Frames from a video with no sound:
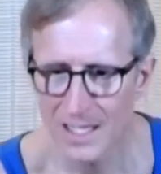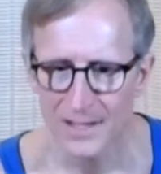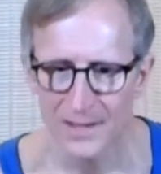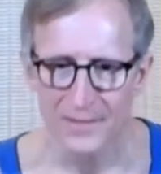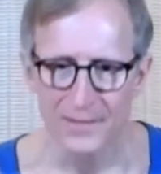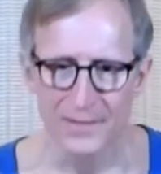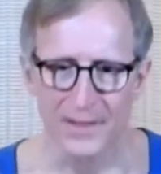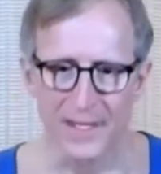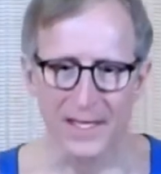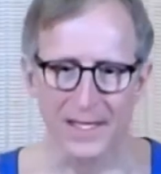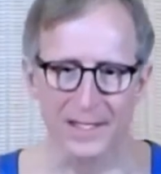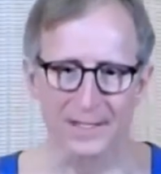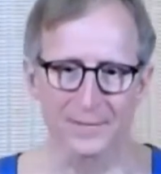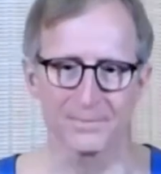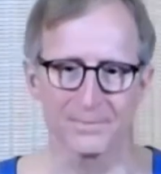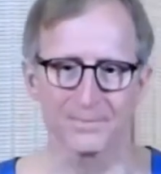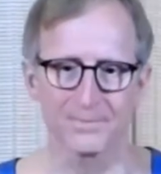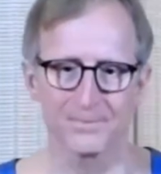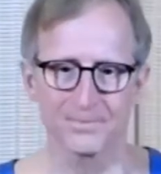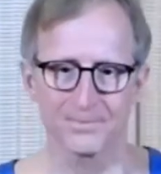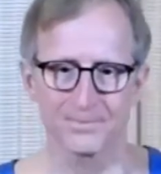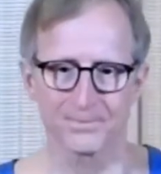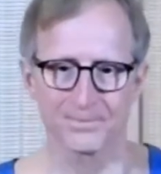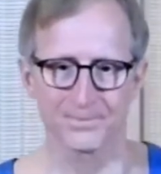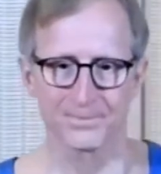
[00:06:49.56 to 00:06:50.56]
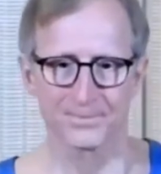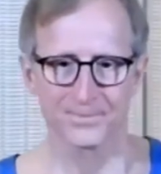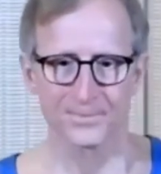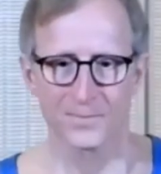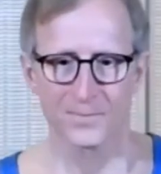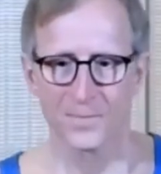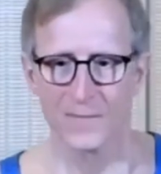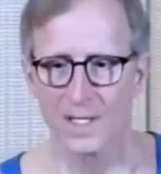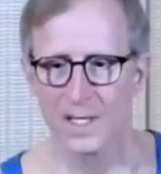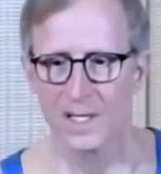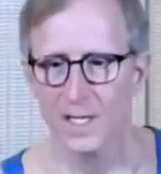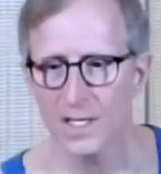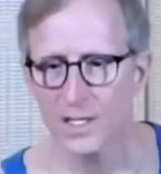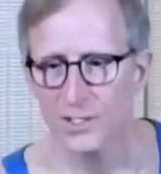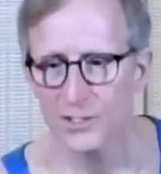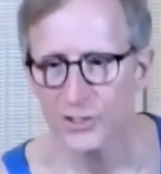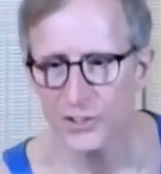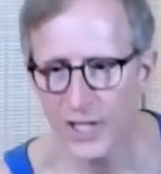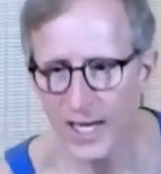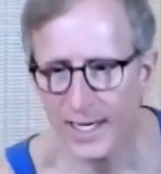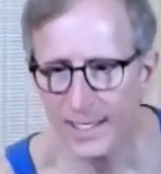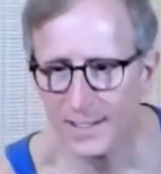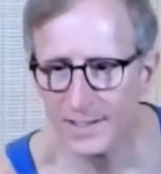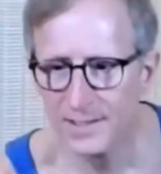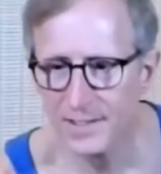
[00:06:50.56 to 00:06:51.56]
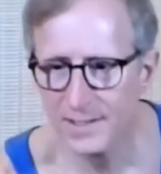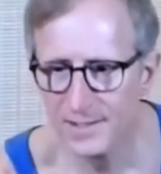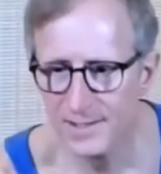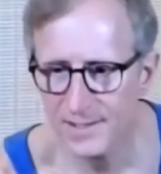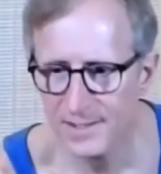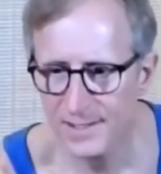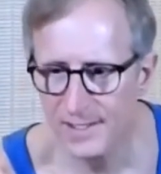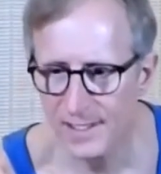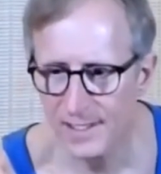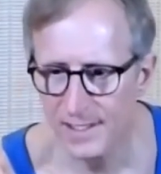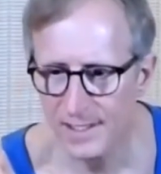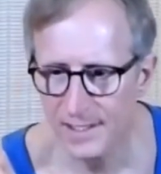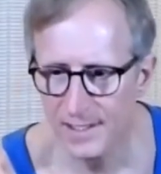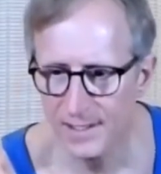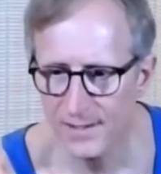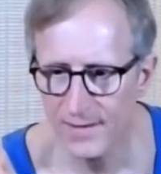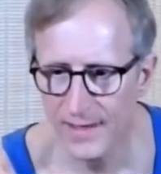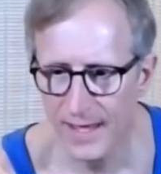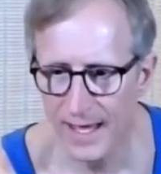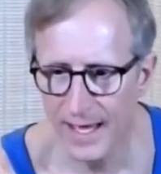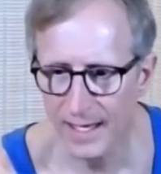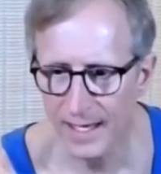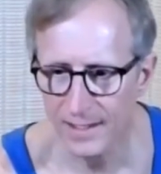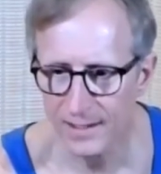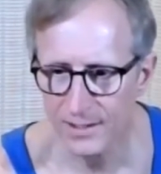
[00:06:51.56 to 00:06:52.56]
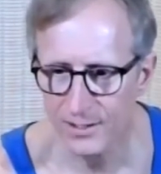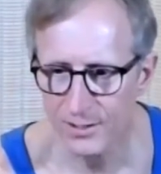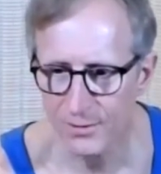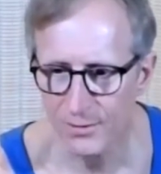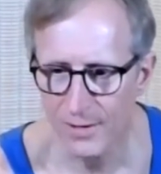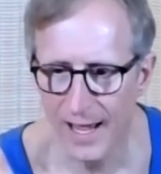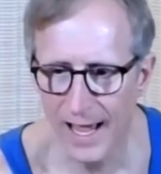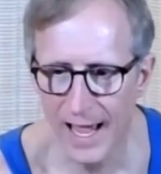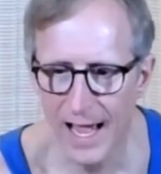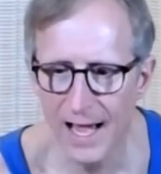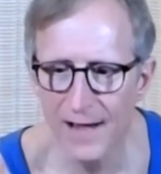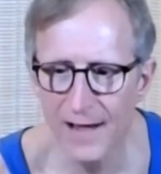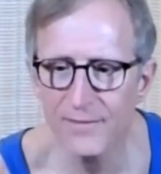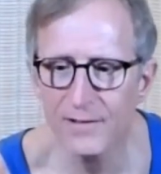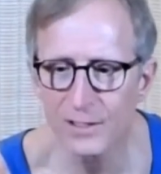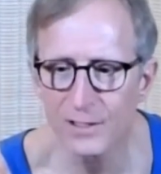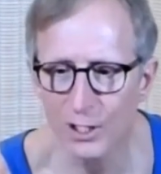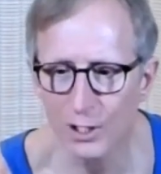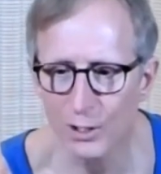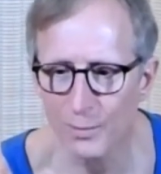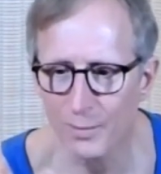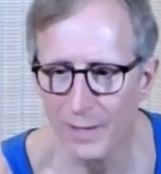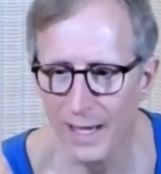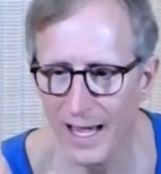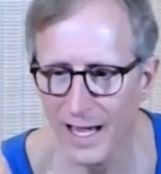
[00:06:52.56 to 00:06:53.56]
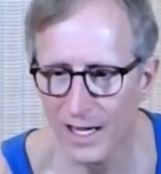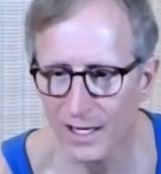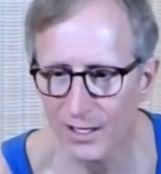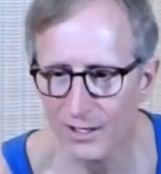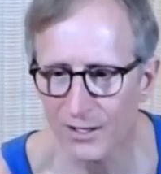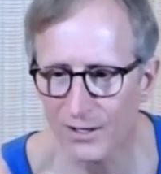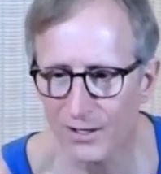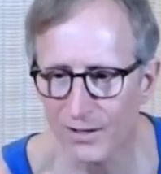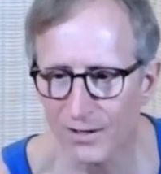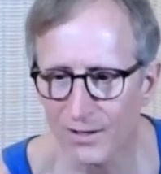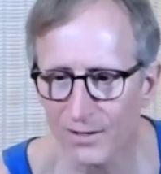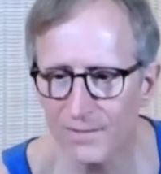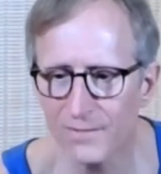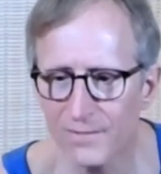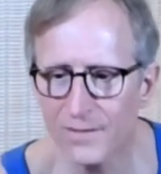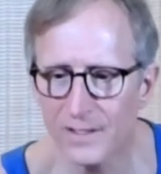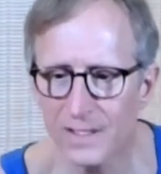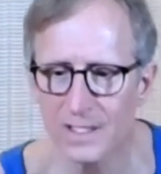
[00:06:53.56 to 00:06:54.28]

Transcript: Then check to see that you have a low back curve.